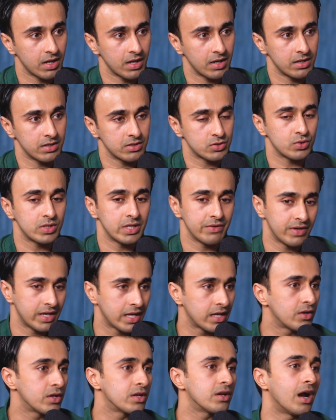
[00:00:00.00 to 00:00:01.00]
And so they were
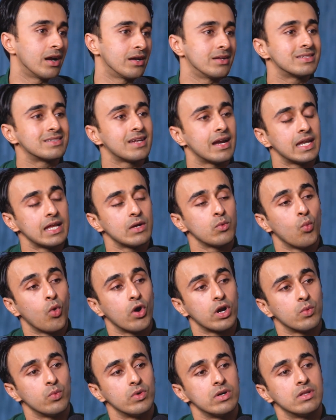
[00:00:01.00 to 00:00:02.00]
like understanding
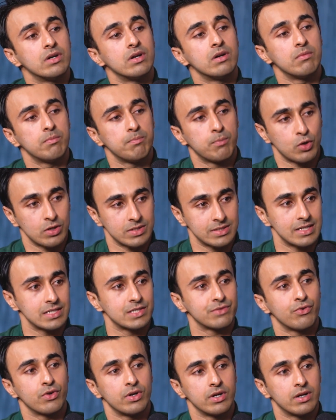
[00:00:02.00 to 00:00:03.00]
what were the
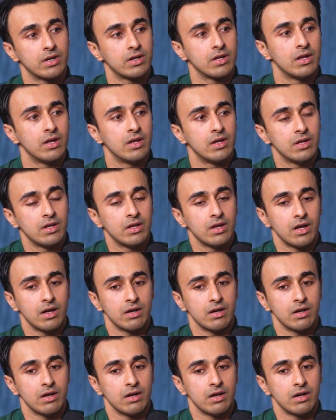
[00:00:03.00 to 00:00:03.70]
process for it.